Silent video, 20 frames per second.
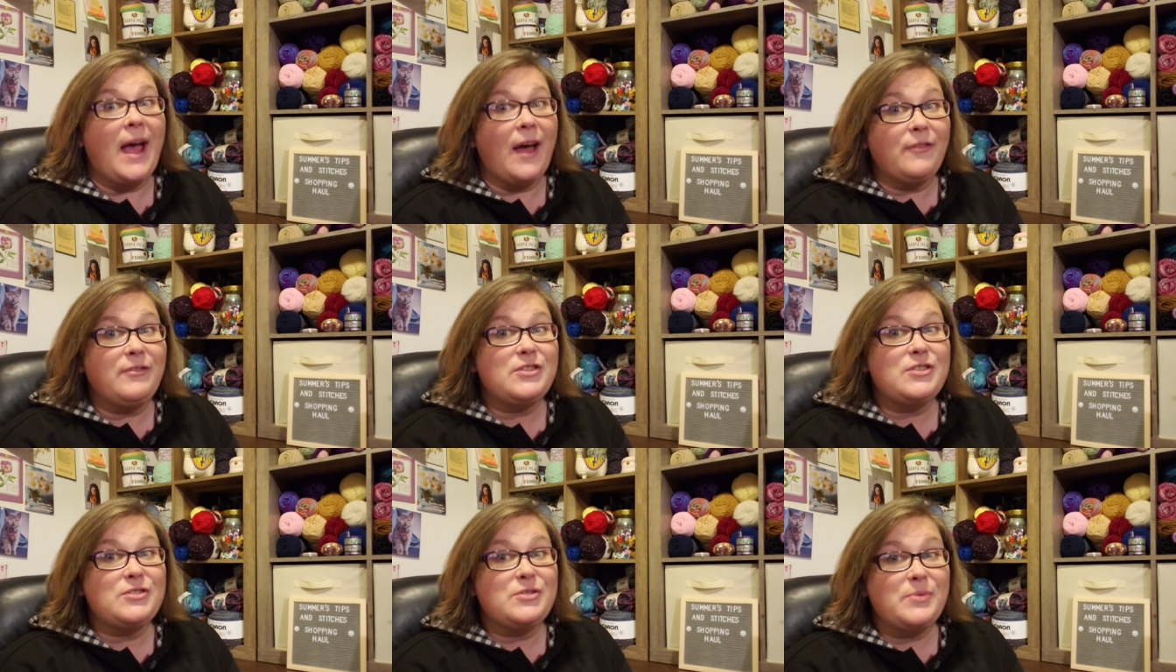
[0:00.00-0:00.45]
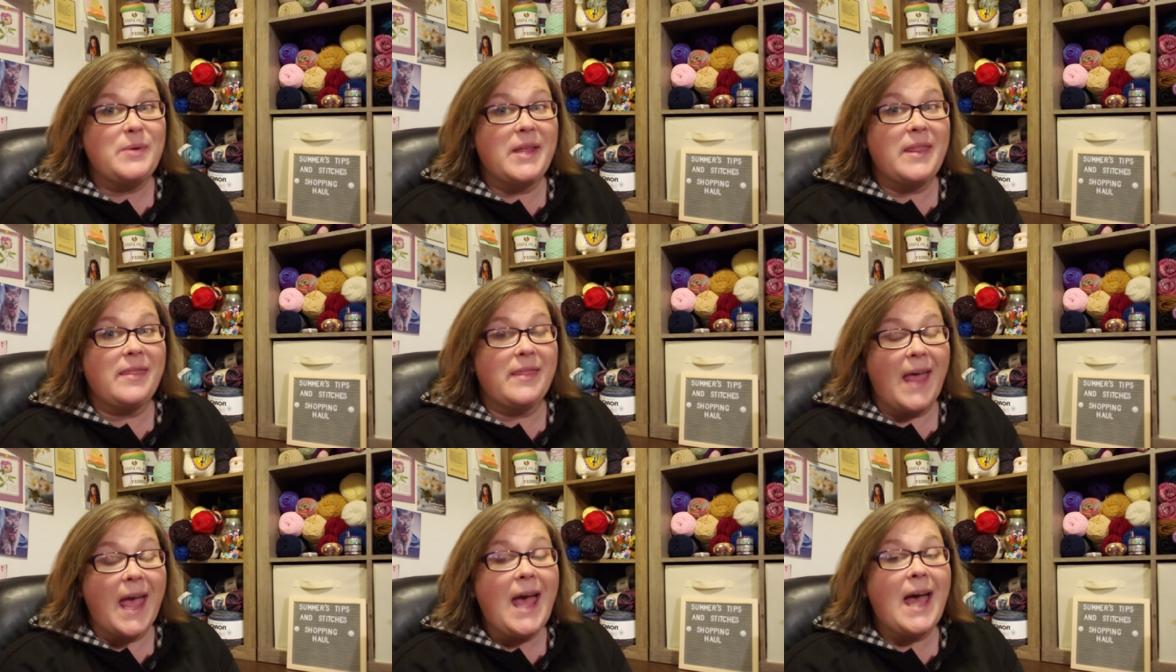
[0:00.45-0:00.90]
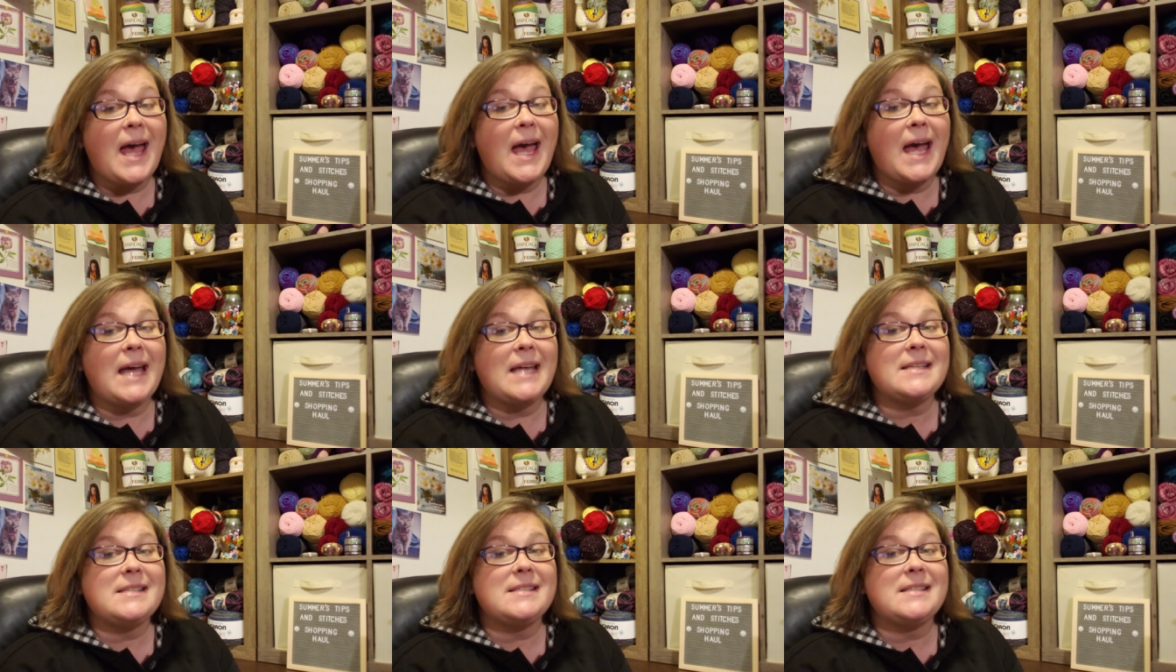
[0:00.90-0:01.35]
after doing
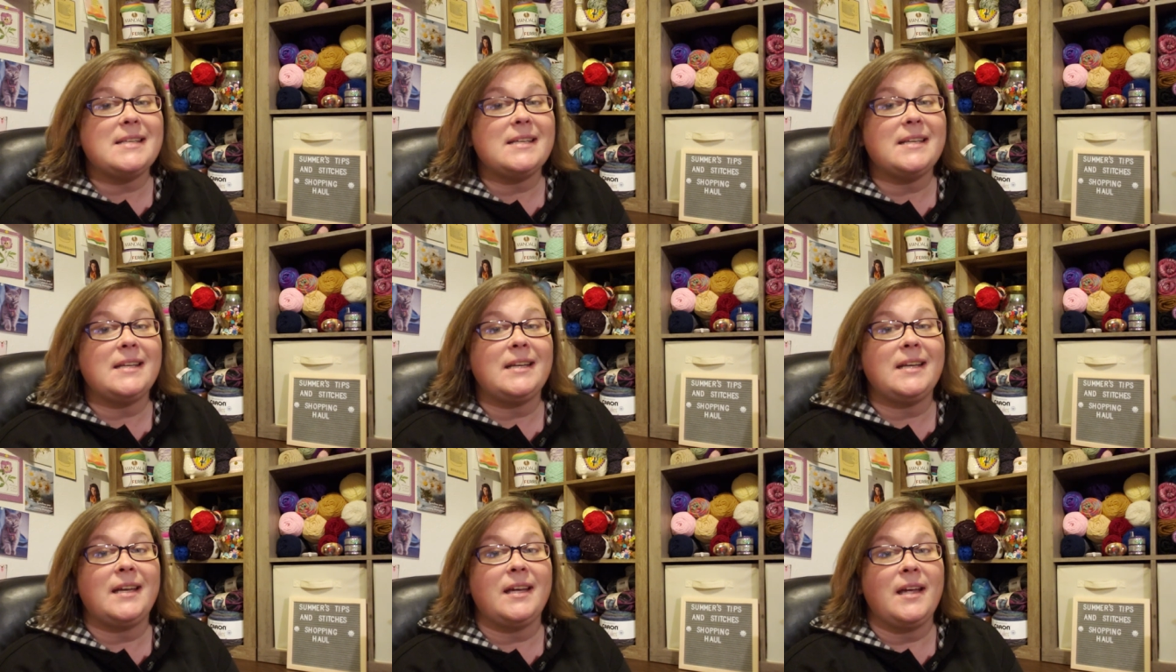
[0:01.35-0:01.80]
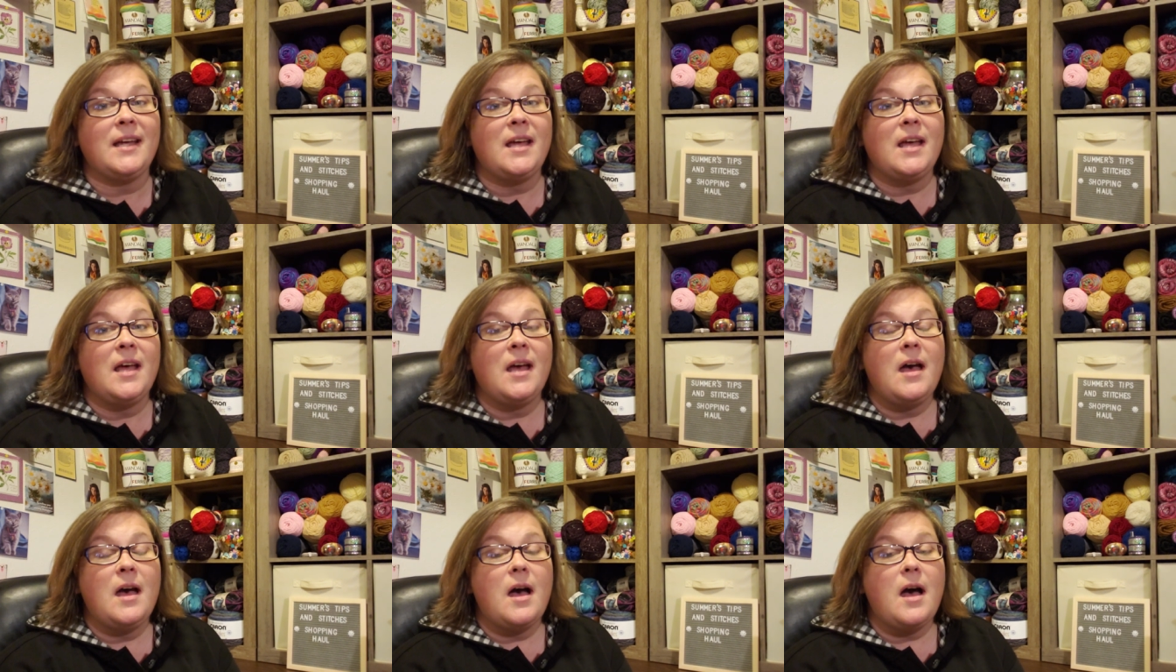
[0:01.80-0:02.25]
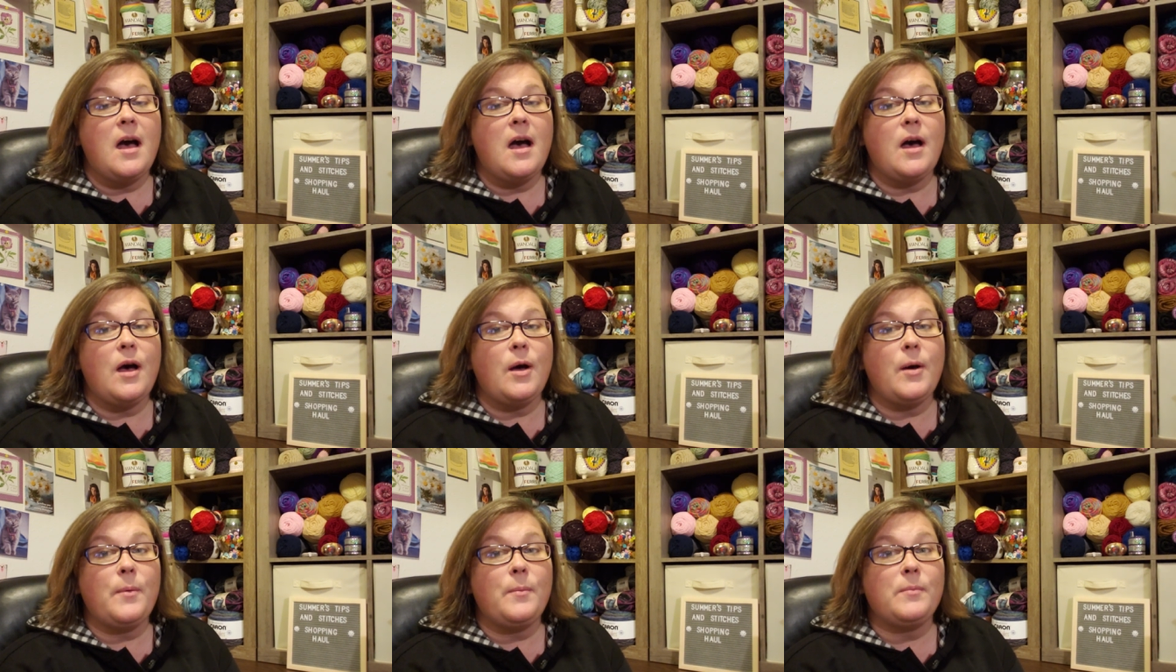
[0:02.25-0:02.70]
that,
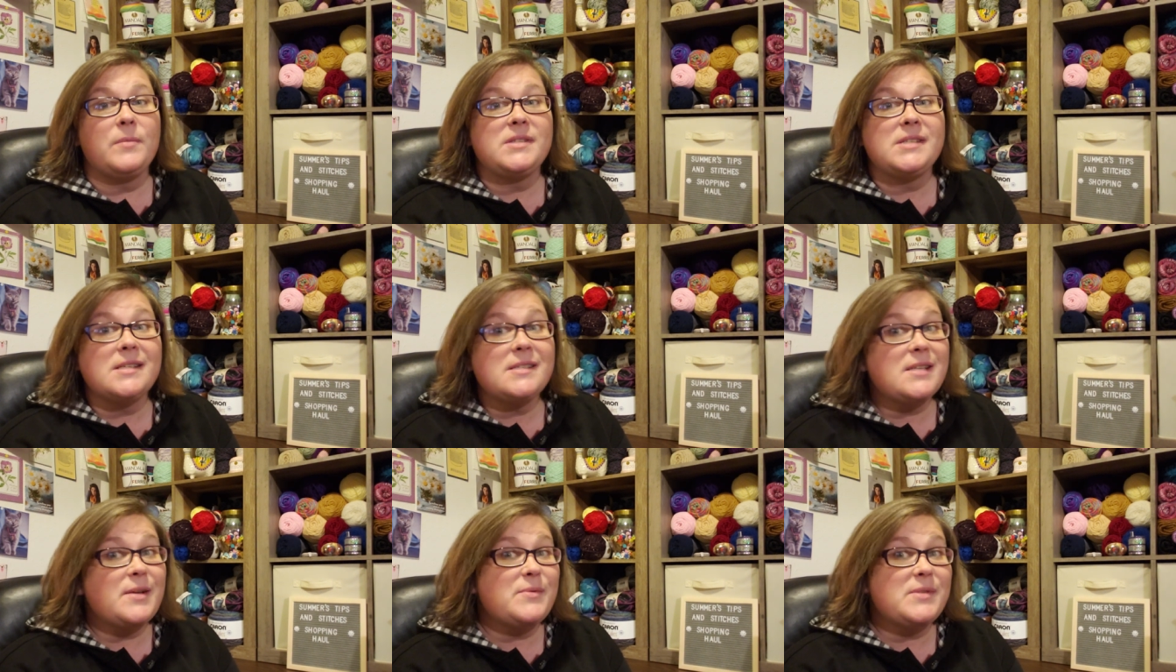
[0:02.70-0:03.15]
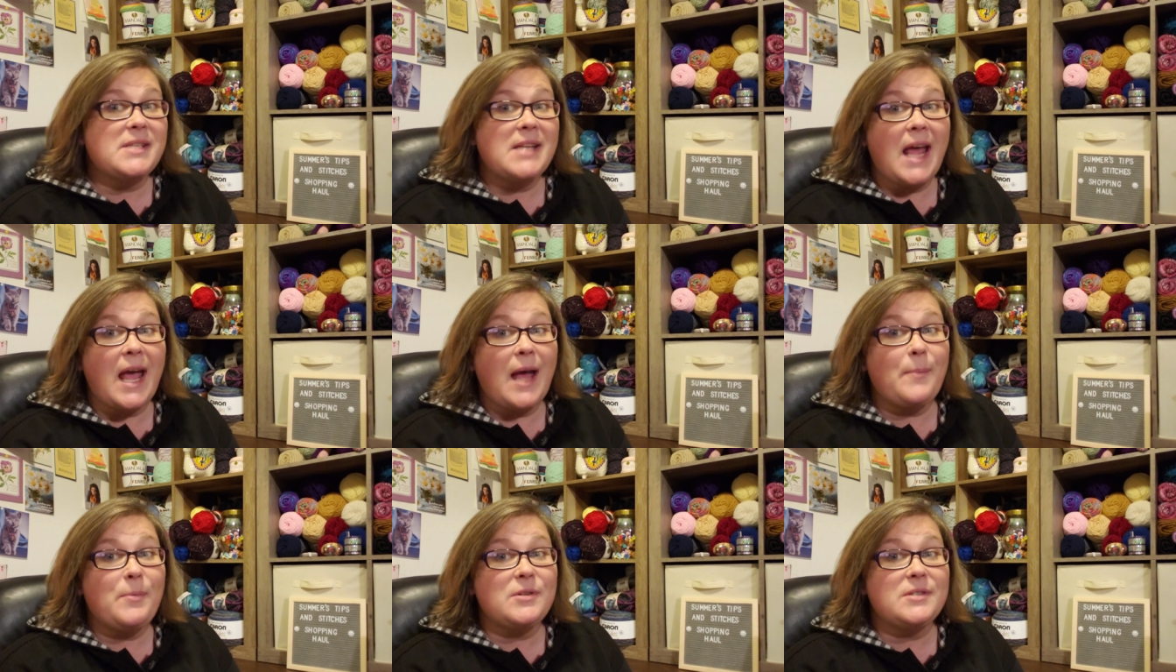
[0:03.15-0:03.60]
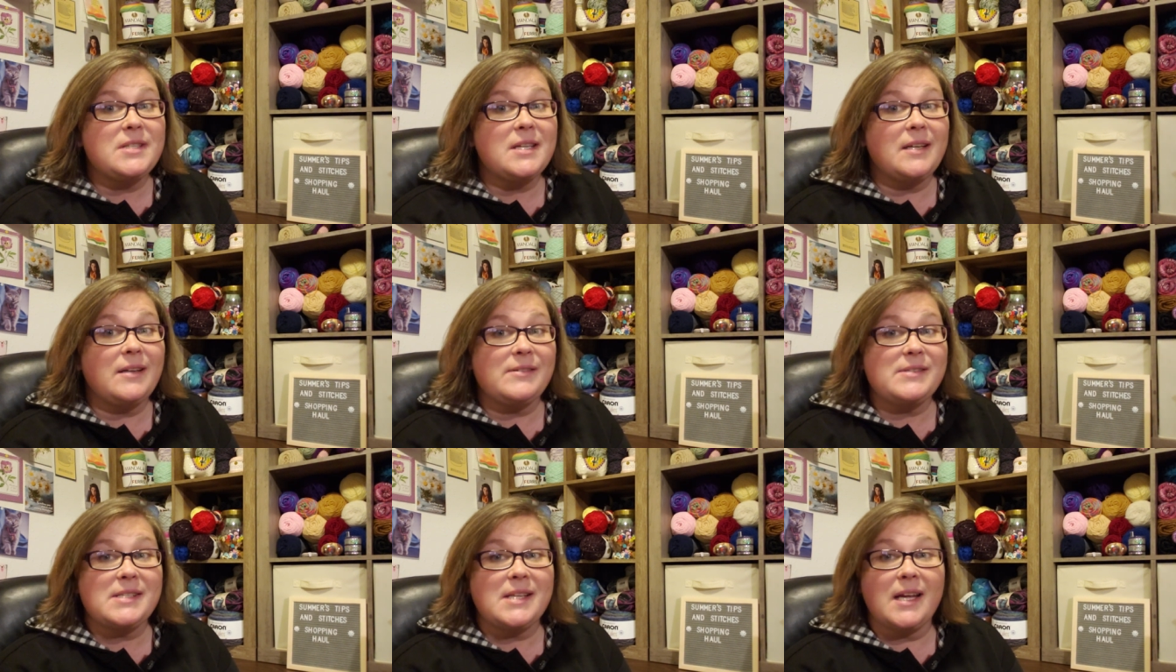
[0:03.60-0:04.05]
um, since I was in
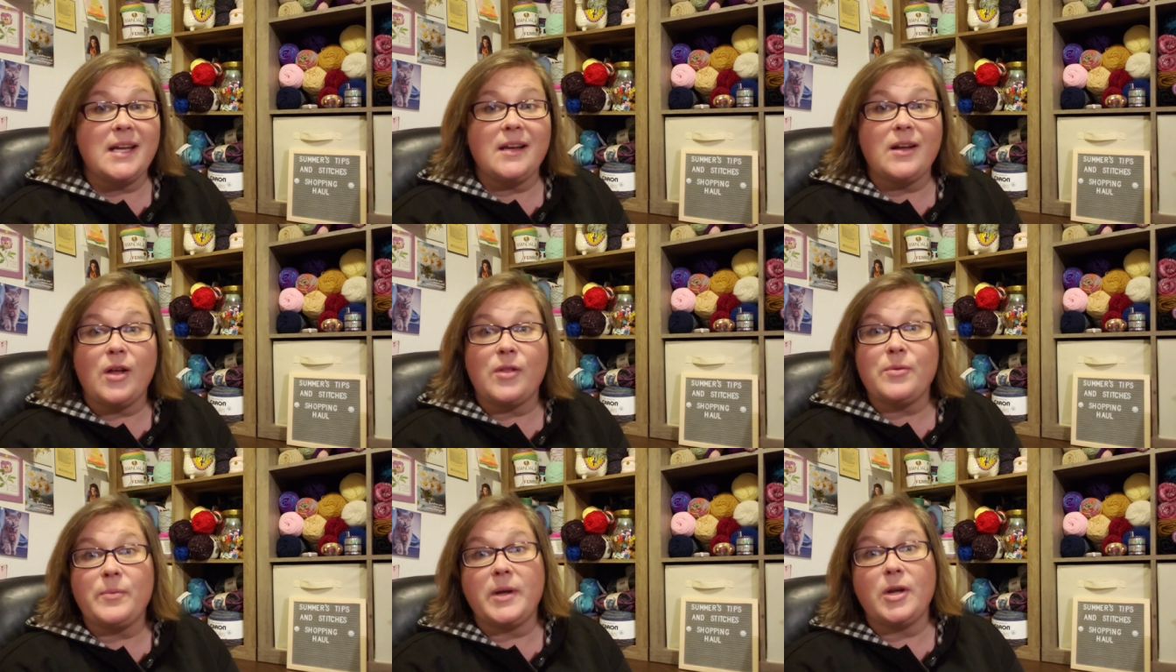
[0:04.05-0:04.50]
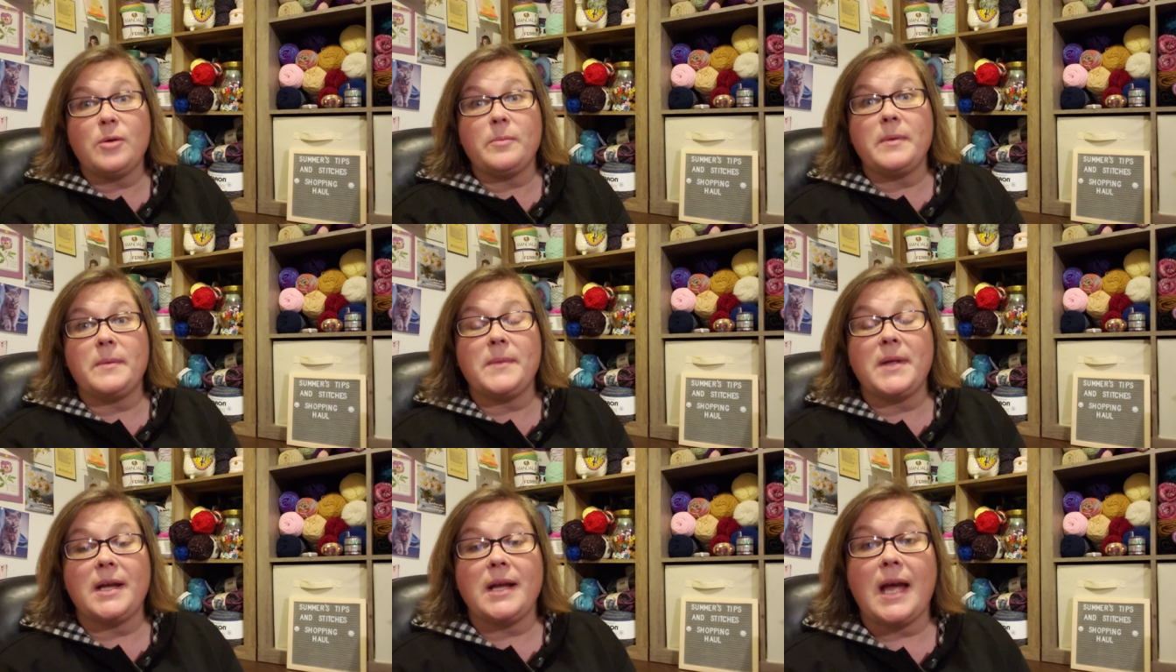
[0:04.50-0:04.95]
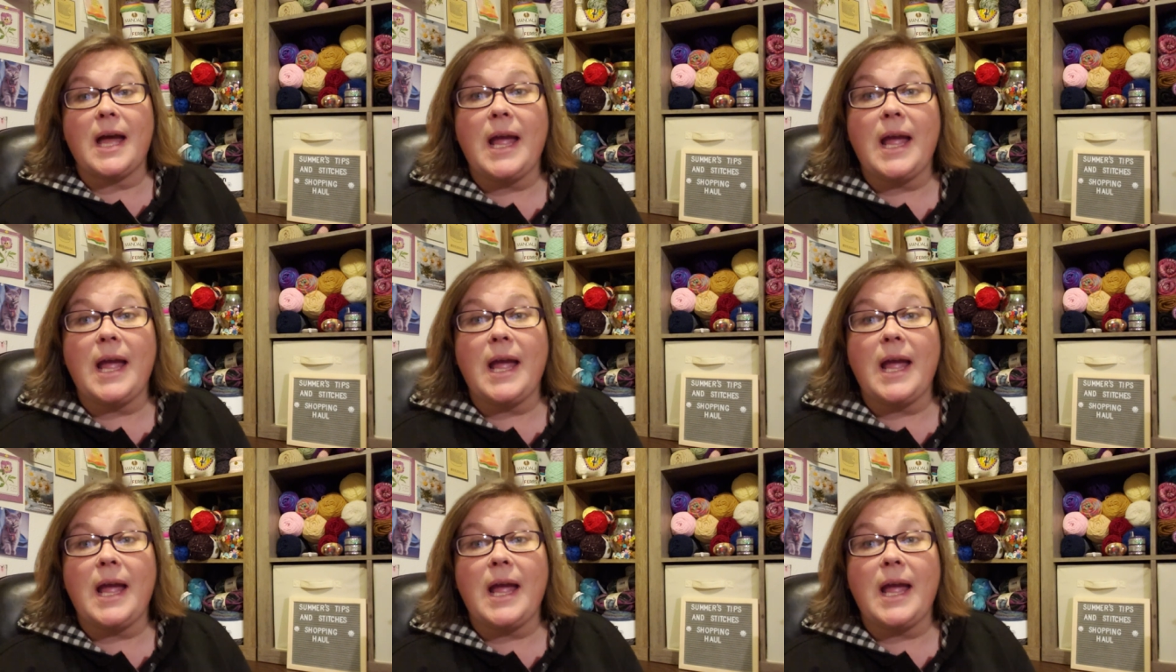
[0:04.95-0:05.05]
Appleton, I was like, on the way home, I'm like,